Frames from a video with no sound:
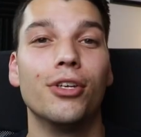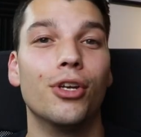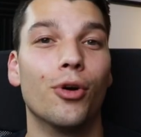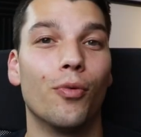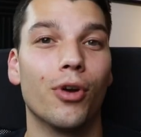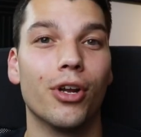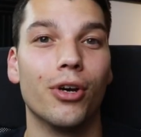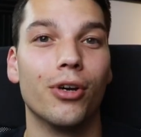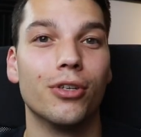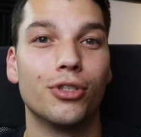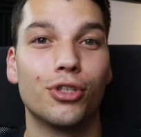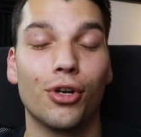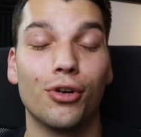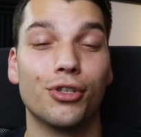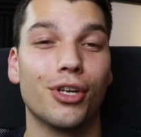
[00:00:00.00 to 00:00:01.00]
You don't wanna
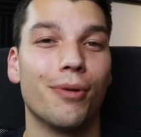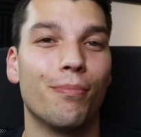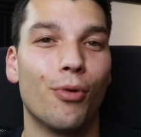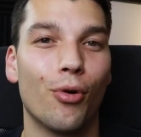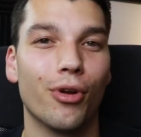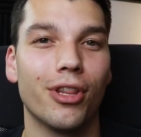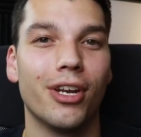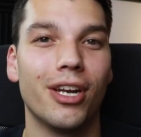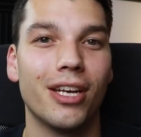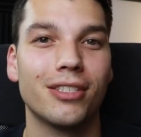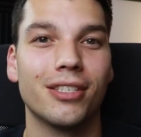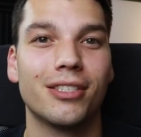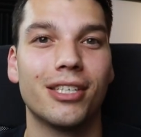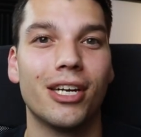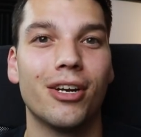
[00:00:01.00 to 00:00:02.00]
charge up more than
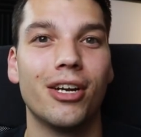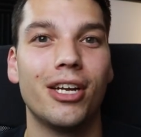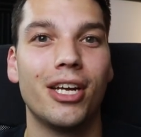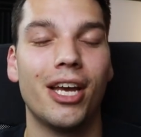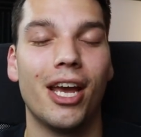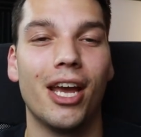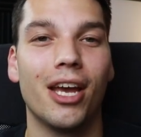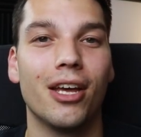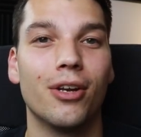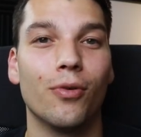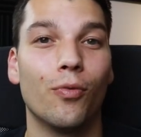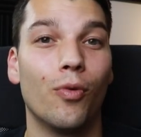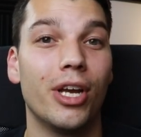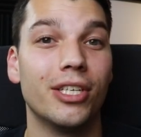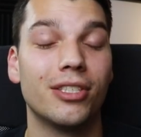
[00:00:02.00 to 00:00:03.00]
necessary and
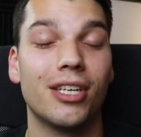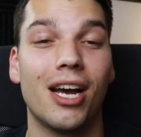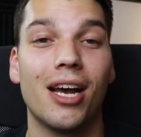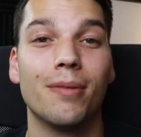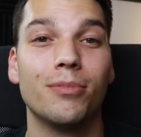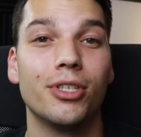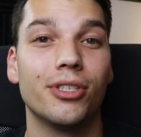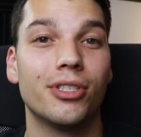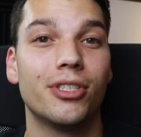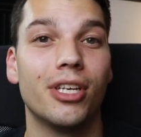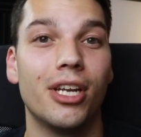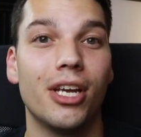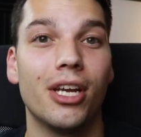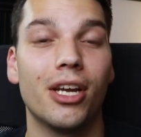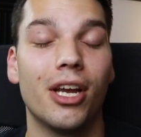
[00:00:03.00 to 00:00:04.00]
waste time just
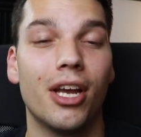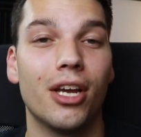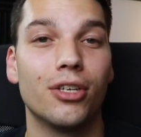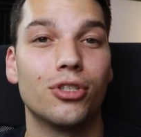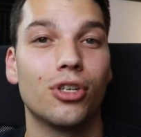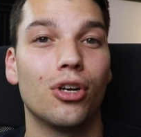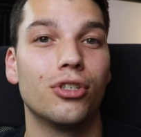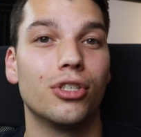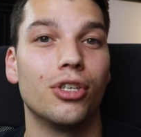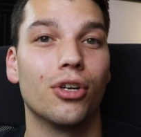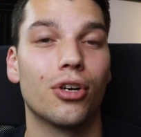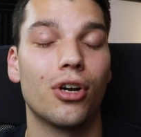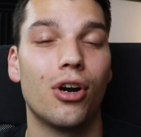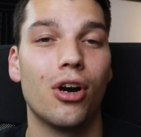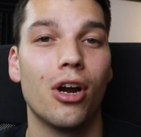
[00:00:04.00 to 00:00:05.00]
sitting and charging
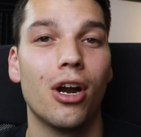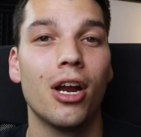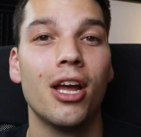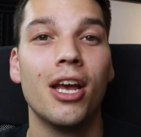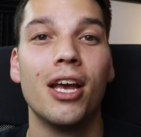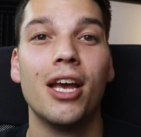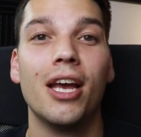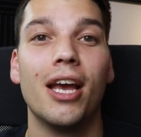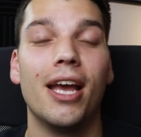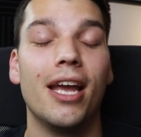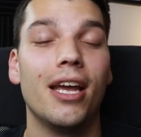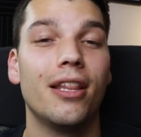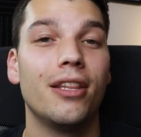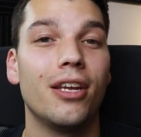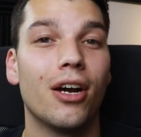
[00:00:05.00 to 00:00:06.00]
your car.
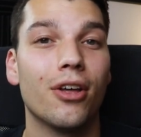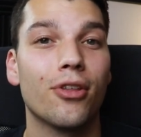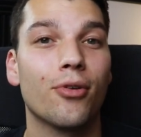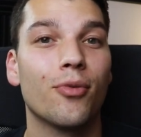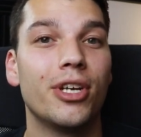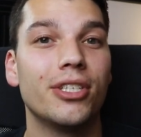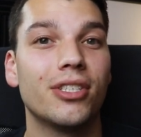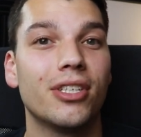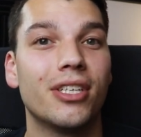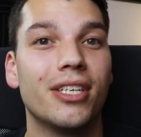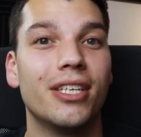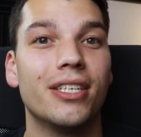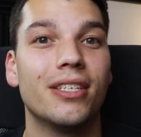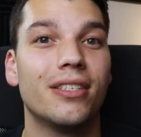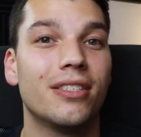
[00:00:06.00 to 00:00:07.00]
And the other reason
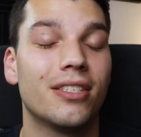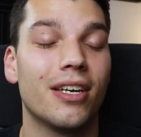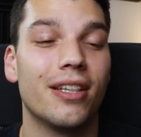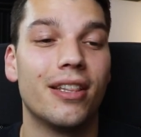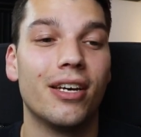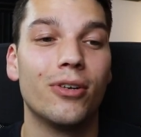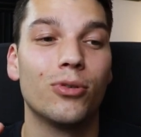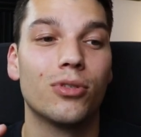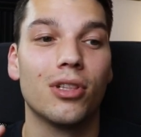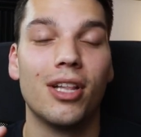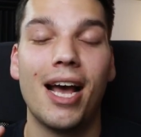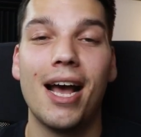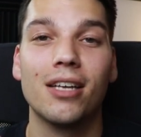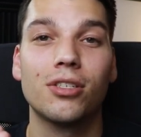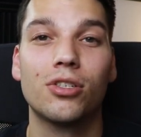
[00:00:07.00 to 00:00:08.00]
is those
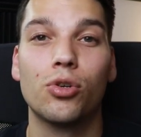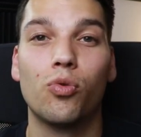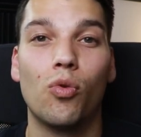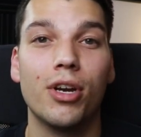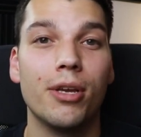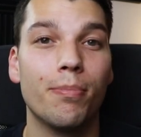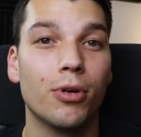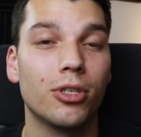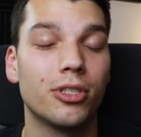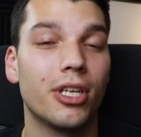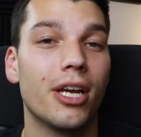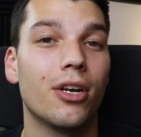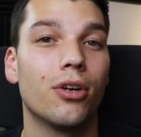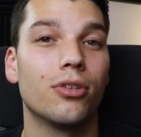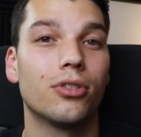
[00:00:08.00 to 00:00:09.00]
last
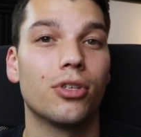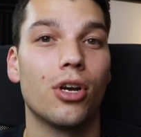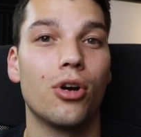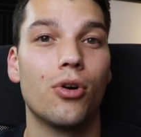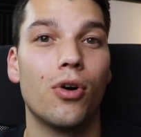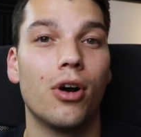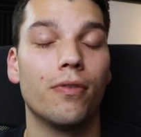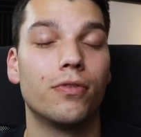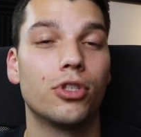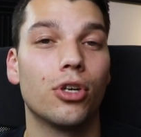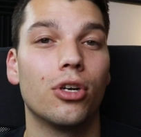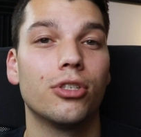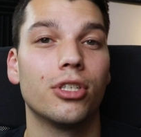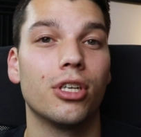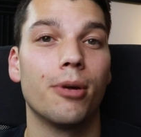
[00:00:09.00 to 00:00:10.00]
20% or so of
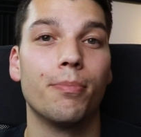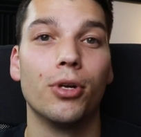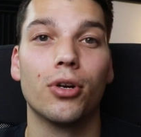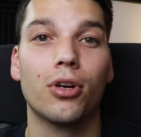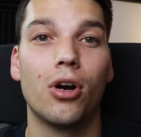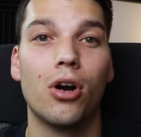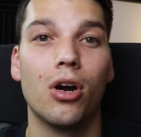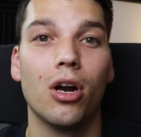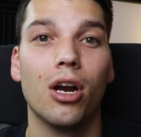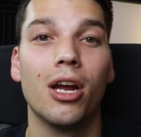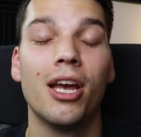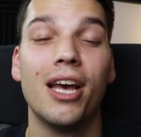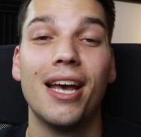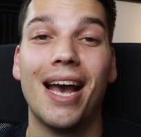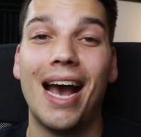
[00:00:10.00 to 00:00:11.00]
charging up your
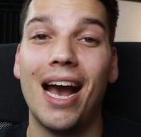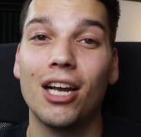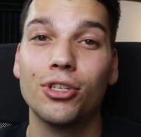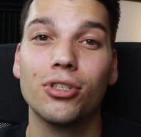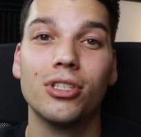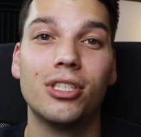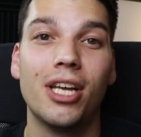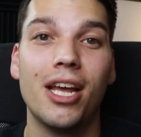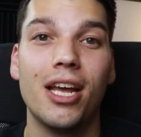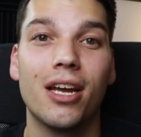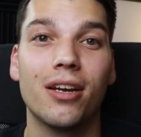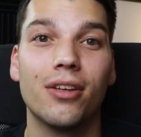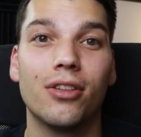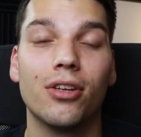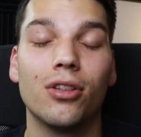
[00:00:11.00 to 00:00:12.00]
car actually
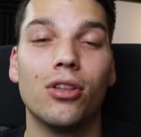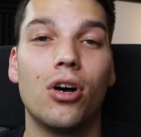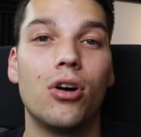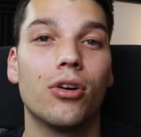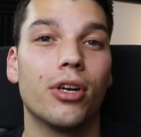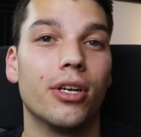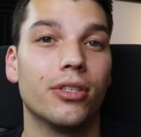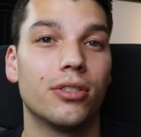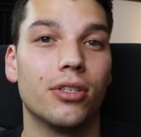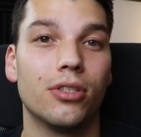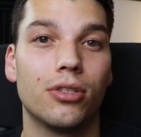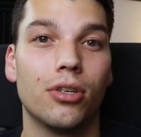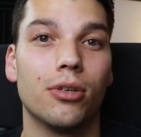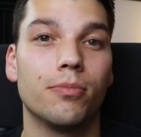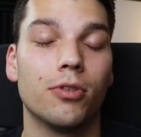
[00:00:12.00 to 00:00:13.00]
take the longest
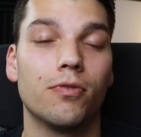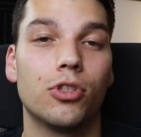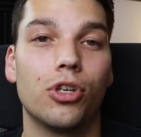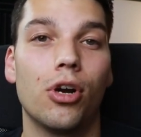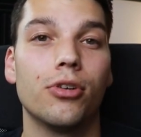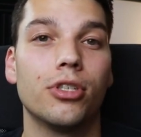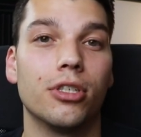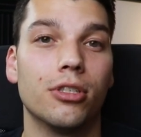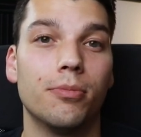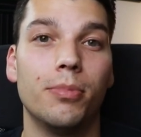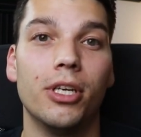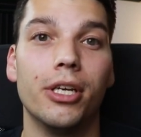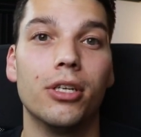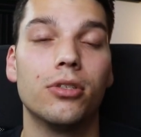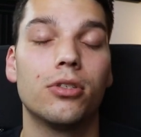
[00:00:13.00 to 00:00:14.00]
in terms of charging
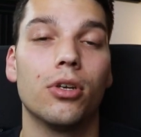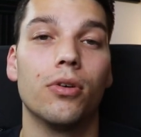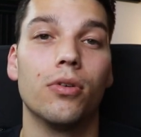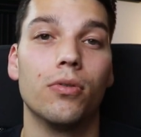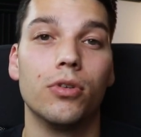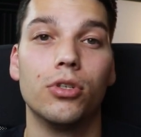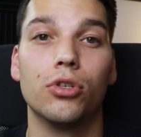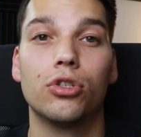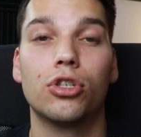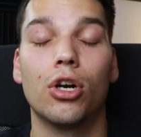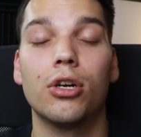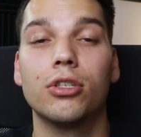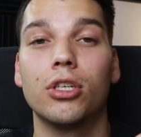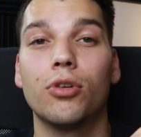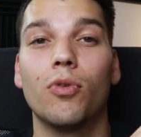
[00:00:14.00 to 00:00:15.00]
speed. So your
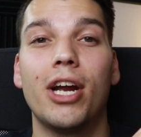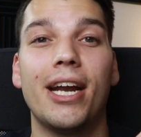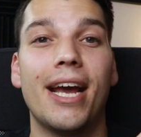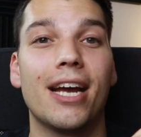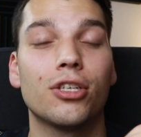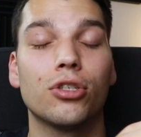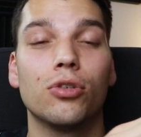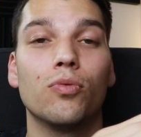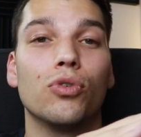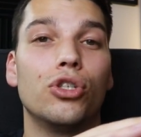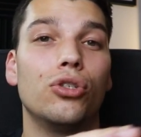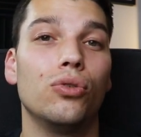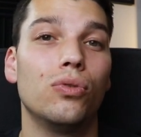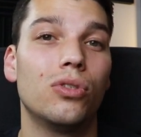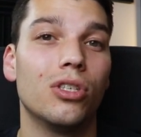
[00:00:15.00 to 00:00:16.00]
charging rate actually
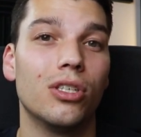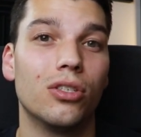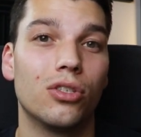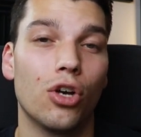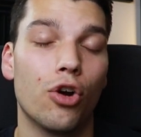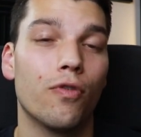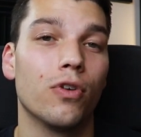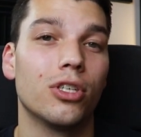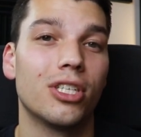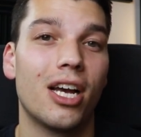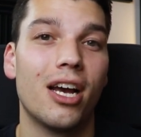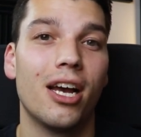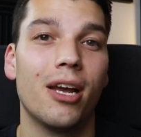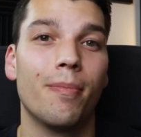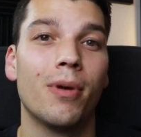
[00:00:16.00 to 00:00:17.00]
reduces over
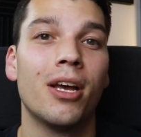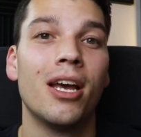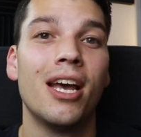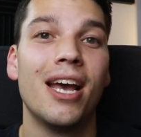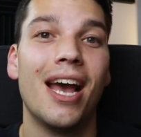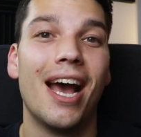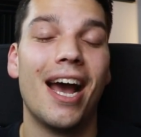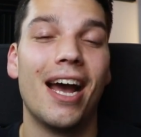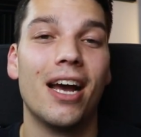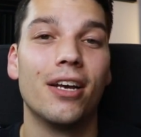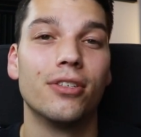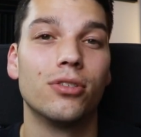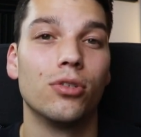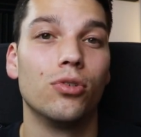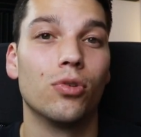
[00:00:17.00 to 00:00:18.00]
time
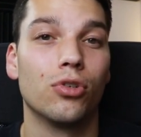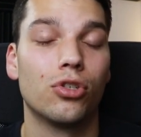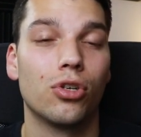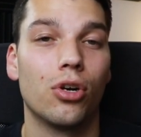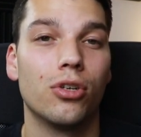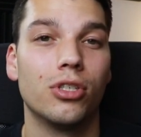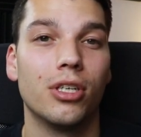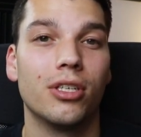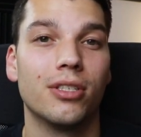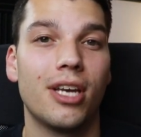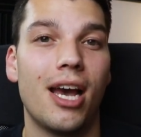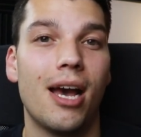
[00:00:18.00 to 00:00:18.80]
as your charging is